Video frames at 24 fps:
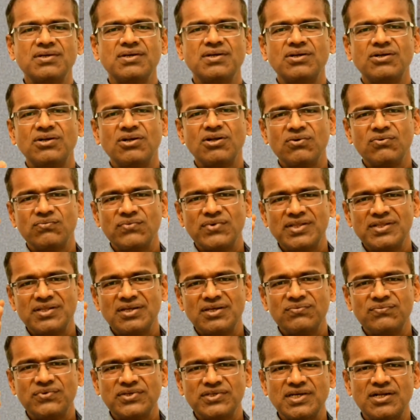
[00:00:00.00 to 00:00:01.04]
Now when
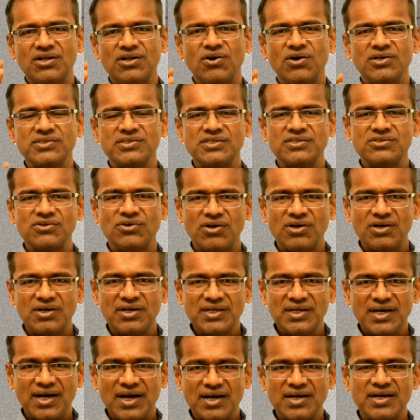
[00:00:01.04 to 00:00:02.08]
the vision loss has
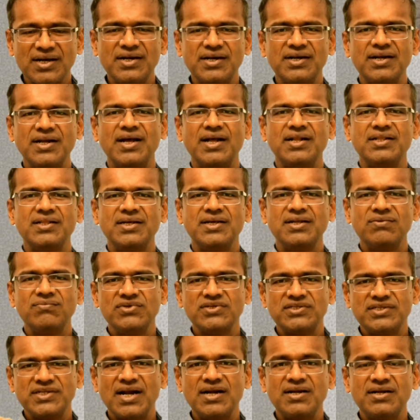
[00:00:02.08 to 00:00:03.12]
already occurred and then we
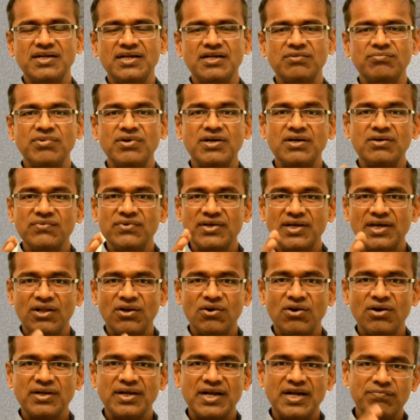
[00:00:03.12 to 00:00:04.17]
start treatment, we
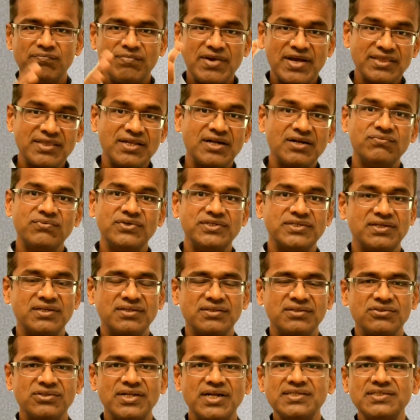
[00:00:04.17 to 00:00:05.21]
cannot get back that vision.
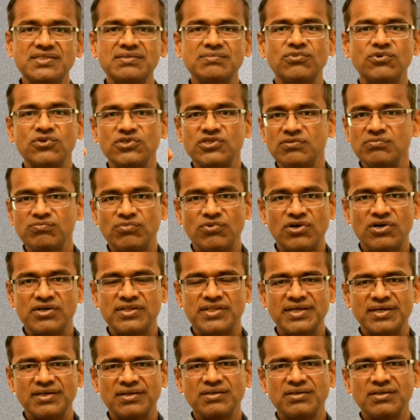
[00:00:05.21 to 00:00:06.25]
So that's the most important
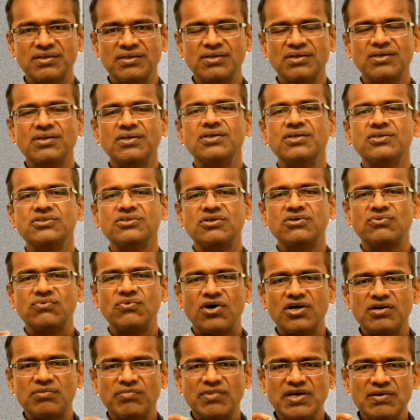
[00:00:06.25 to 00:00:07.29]
thing. So
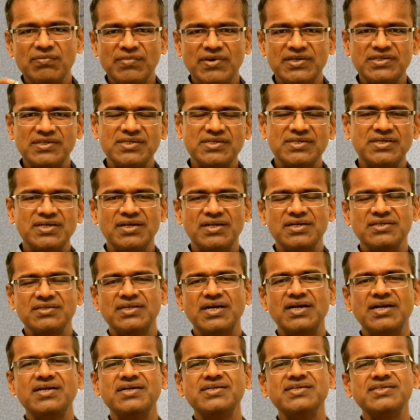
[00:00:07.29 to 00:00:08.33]
what my message here is
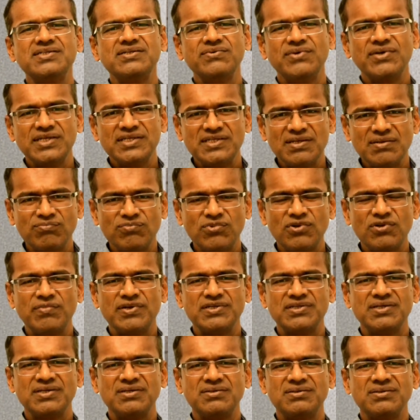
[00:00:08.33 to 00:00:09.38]
that it is a very simple
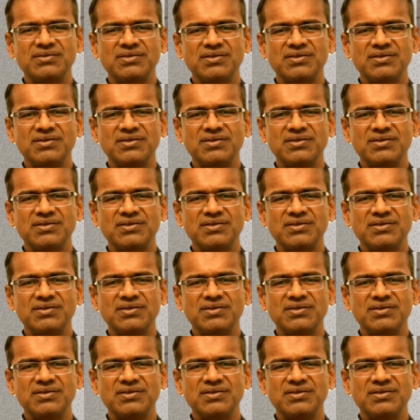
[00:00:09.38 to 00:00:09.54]
message.